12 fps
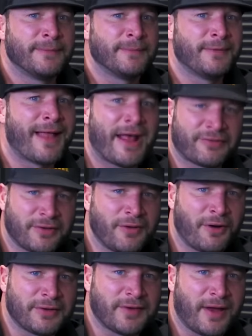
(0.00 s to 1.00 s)
Lasts a
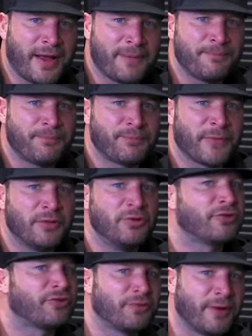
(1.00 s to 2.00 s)
long time.
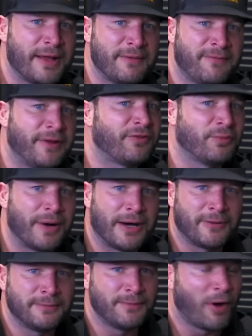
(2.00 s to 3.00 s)
Looks great. Fits
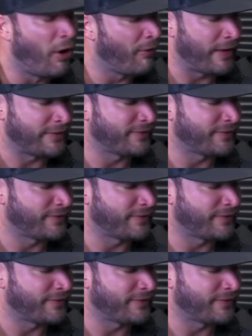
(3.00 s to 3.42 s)
well. All that